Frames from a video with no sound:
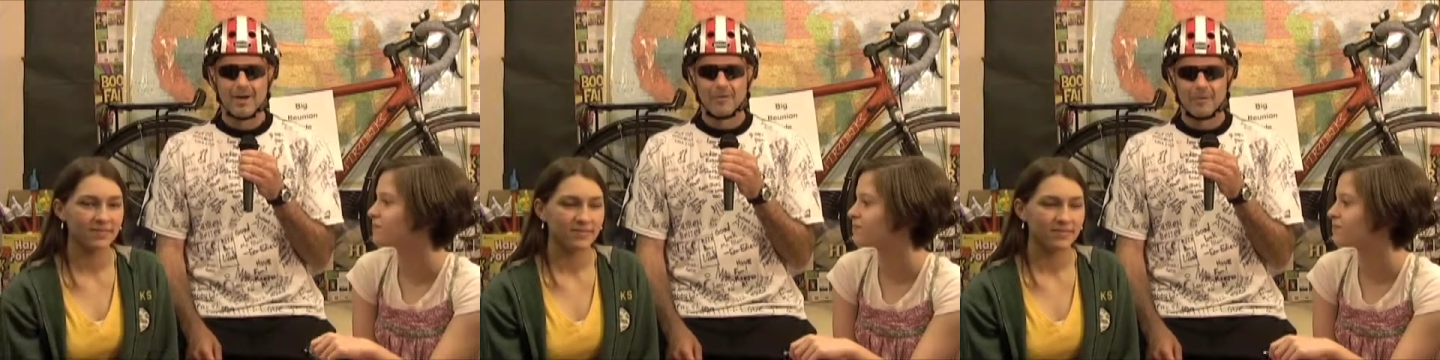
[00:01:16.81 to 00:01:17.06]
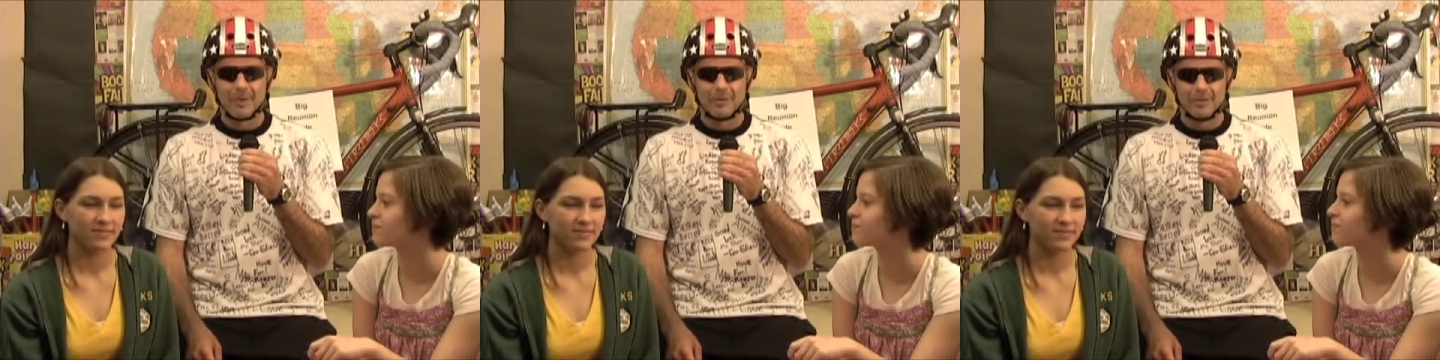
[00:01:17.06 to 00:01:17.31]

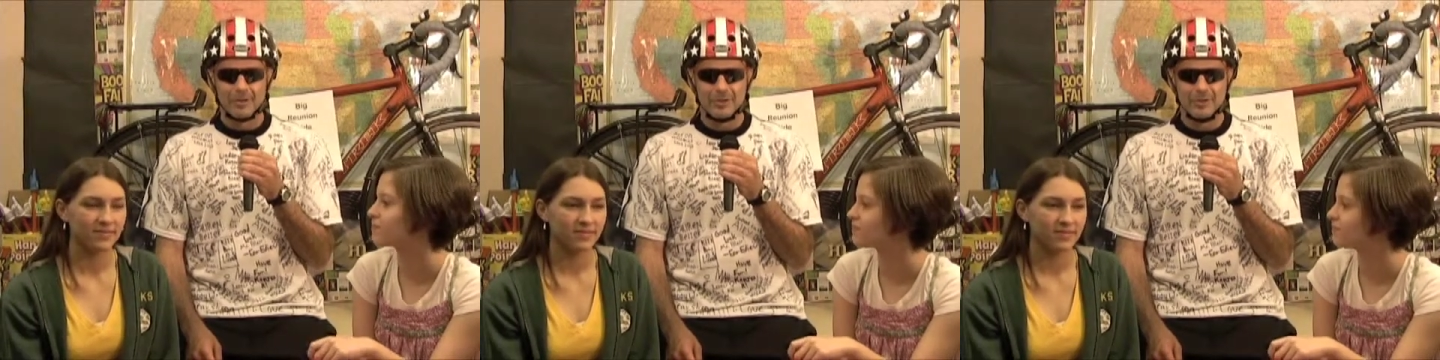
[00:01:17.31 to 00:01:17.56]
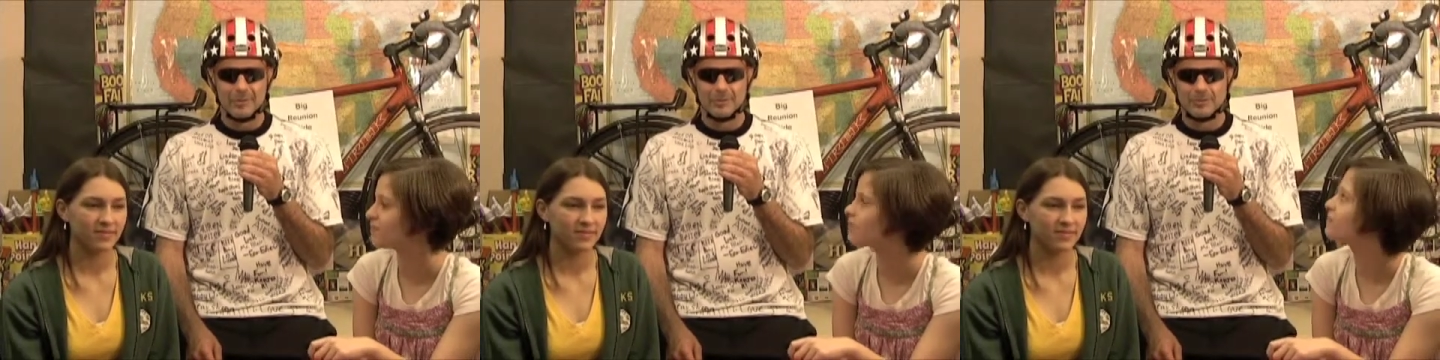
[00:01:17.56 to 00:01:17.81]
Speaker 1: for my
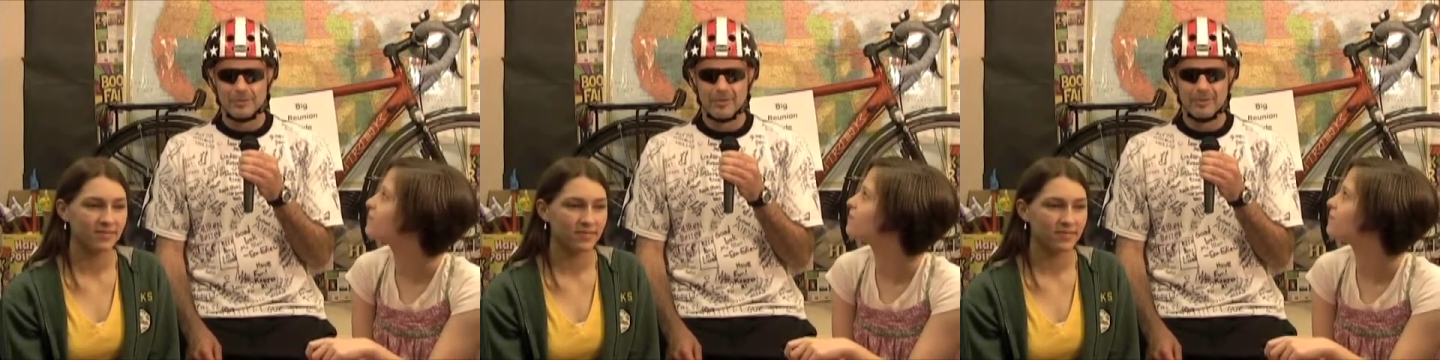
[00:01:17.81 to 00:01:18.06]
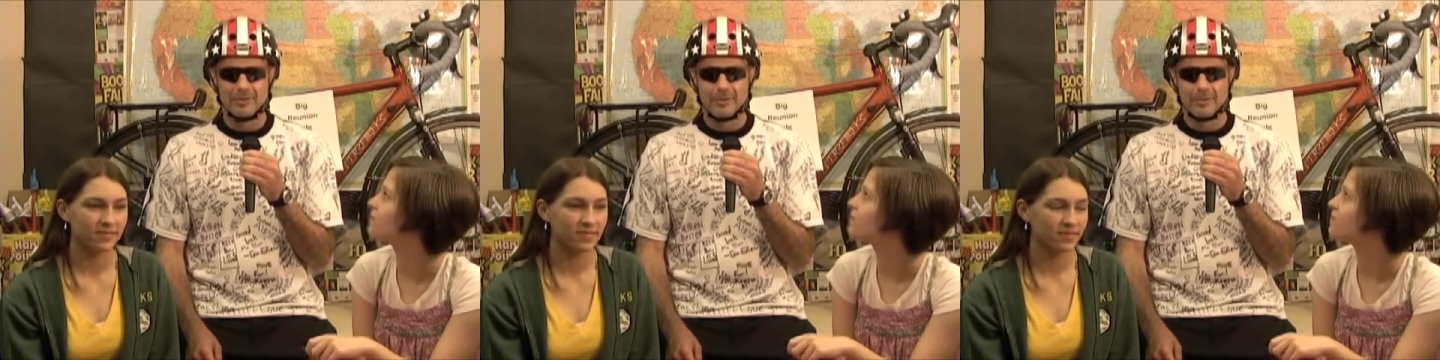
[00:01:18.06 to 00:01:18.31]
reunion,
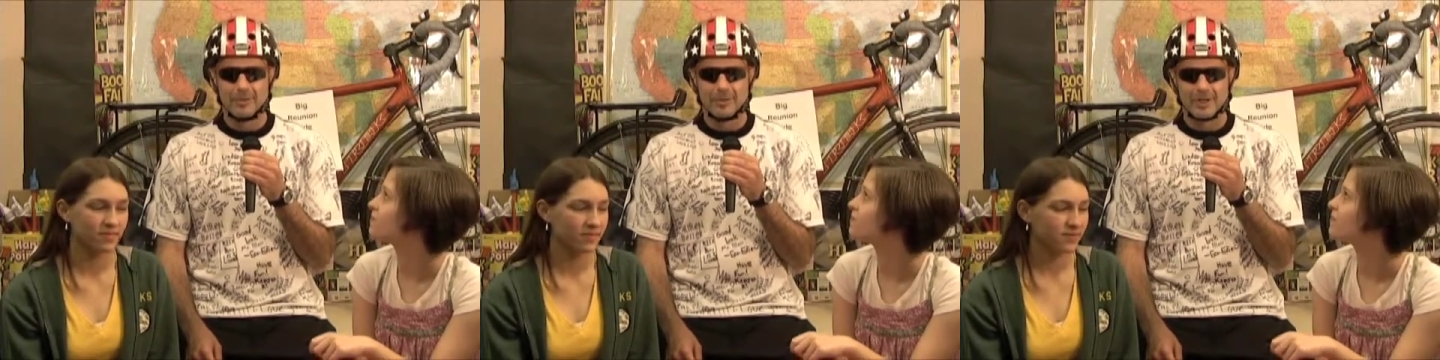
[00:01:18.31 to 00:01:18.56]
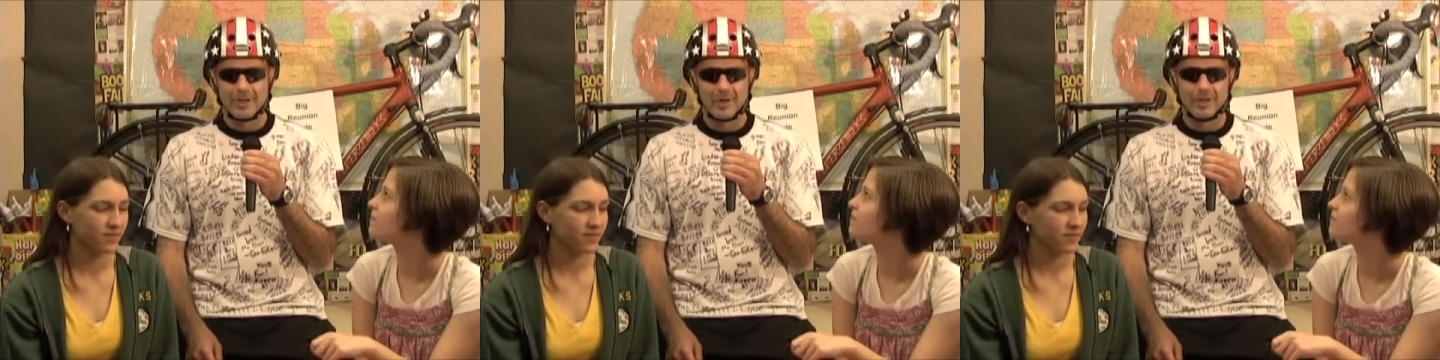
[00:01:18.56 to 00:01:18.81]
spend the
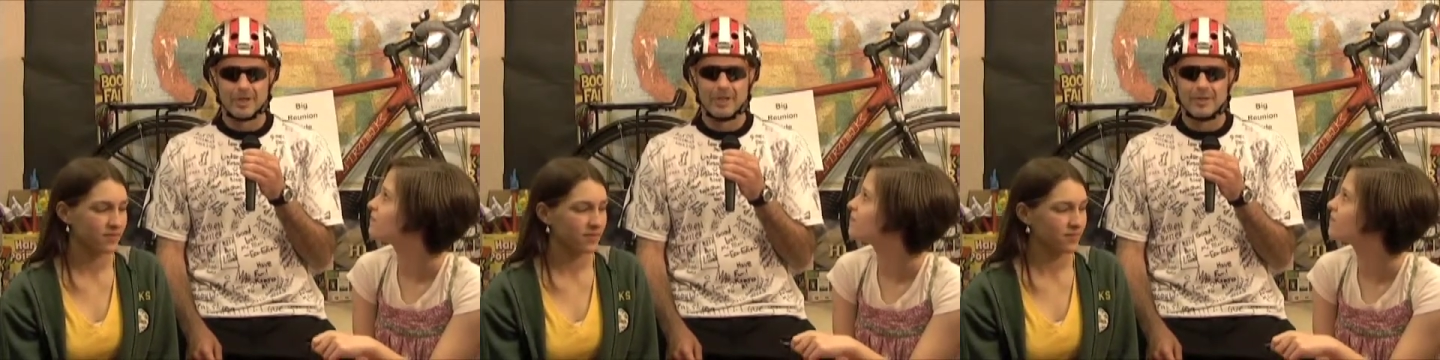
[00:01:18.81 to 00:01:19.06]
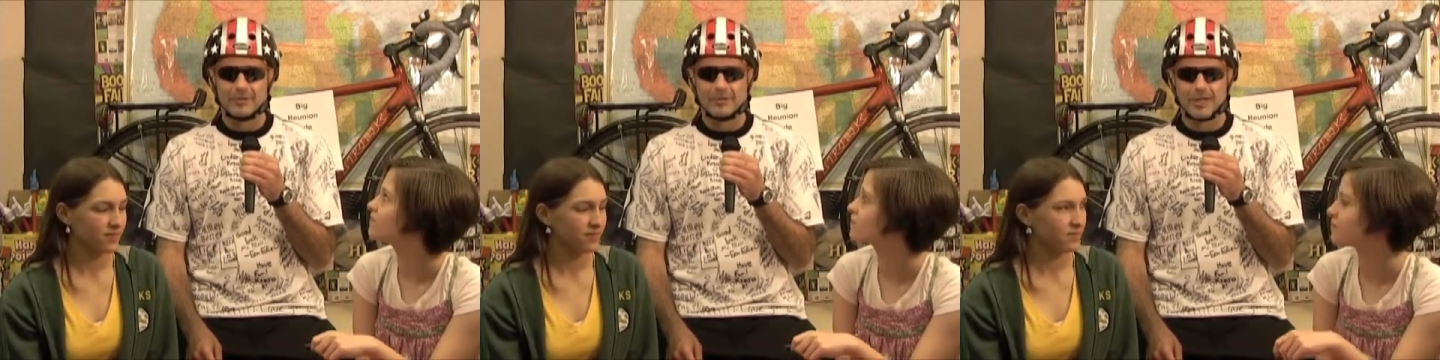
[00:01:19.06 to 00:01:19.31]
summer going
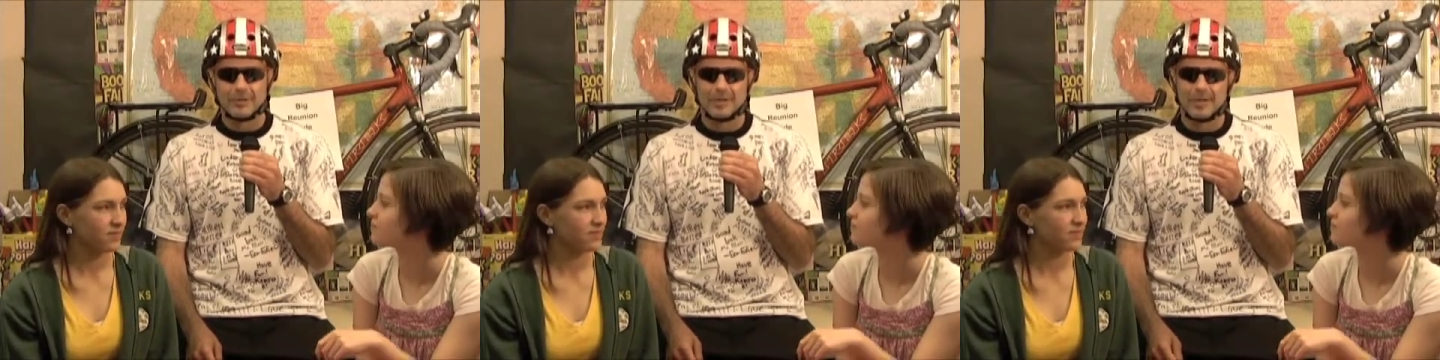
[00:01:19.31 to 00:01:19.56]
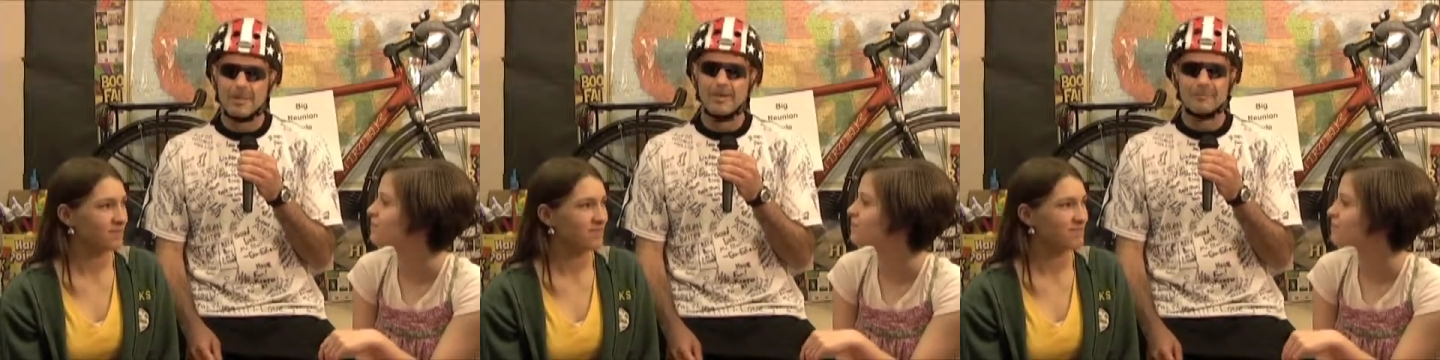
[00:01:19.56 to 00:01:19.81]
across the
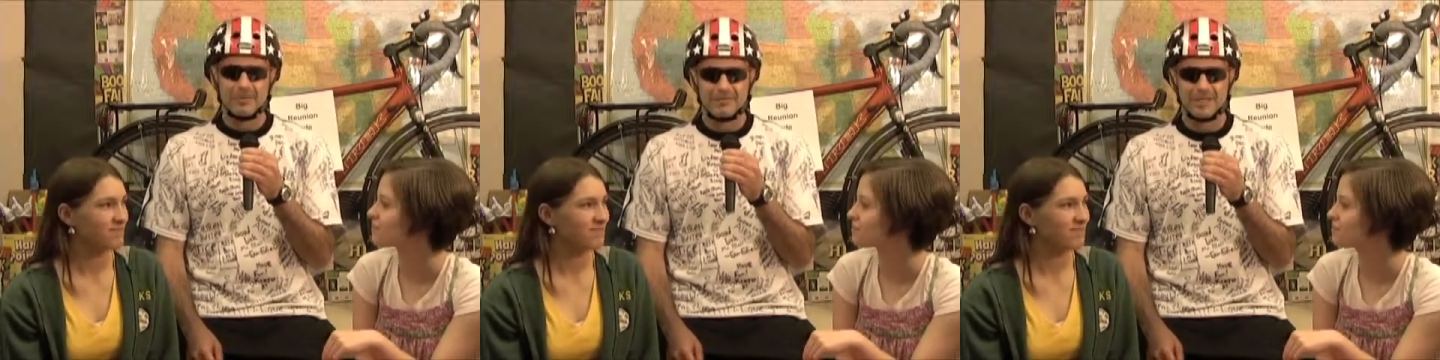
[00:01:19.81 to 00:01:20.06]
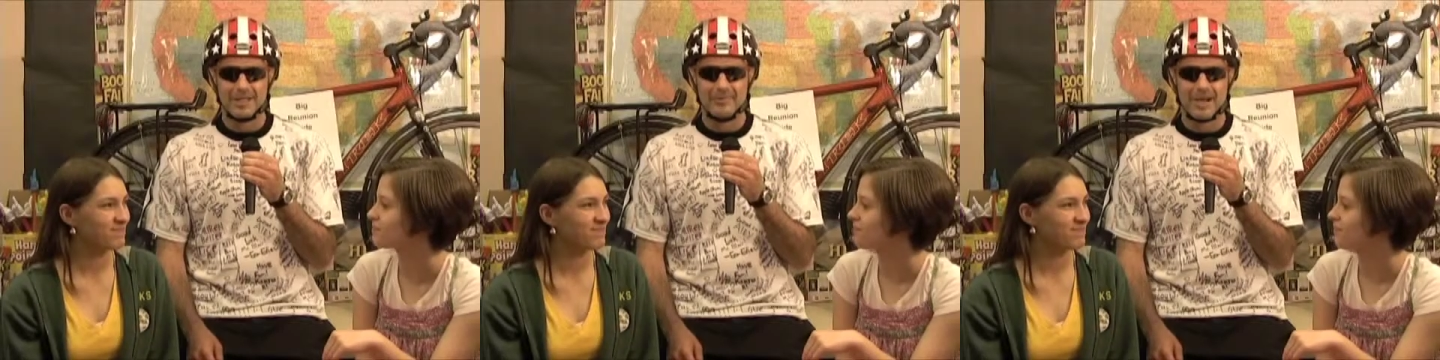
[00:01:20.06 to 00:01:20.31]
country at about
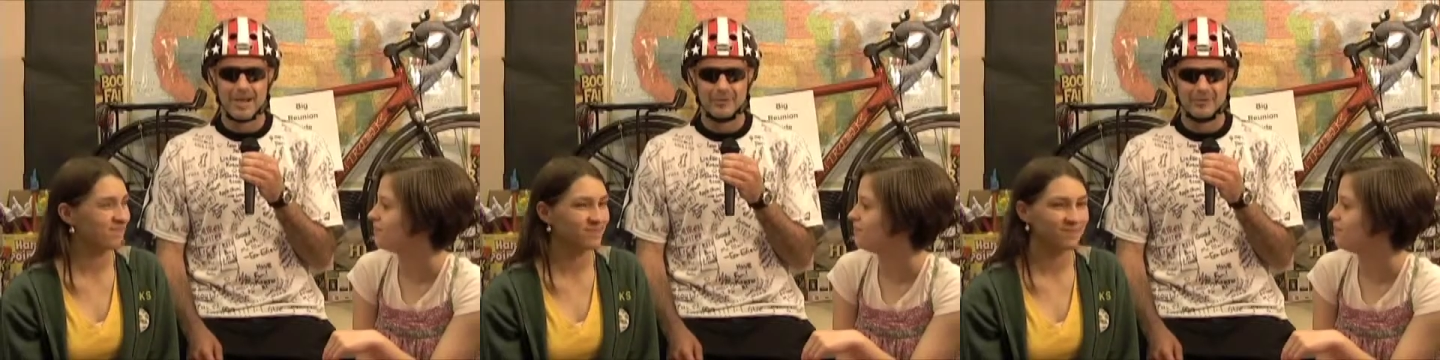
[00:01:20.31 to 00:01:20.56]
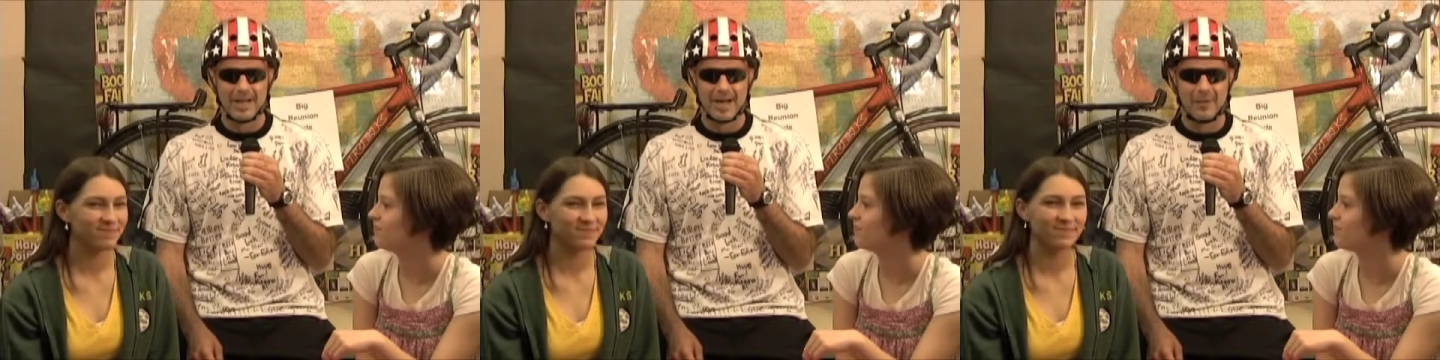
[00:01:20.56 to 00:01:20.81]
15
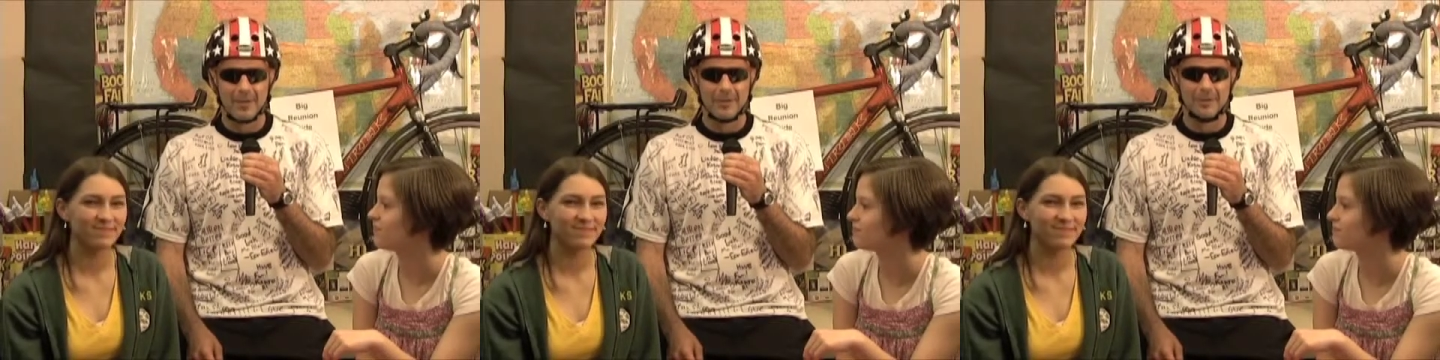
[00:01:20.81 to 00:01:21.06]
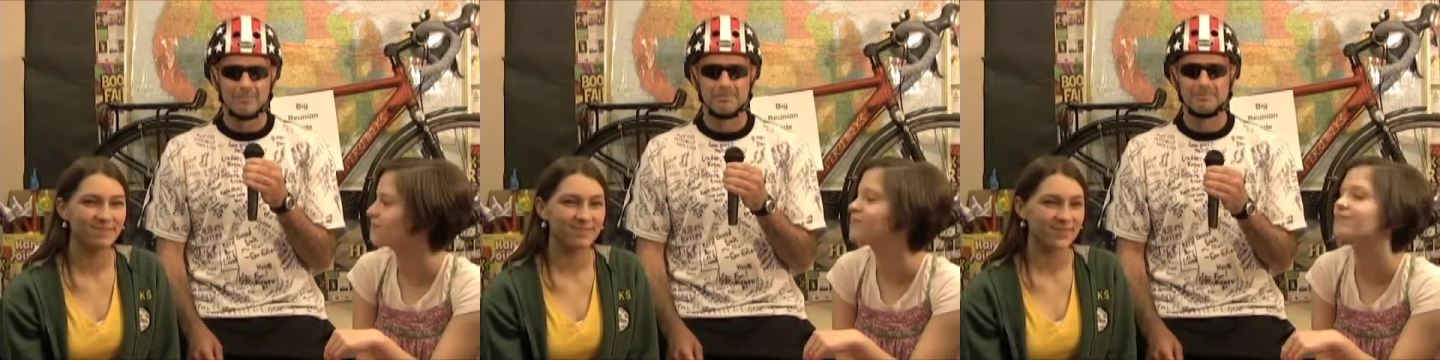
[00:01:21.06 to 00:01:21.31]
miles an hour.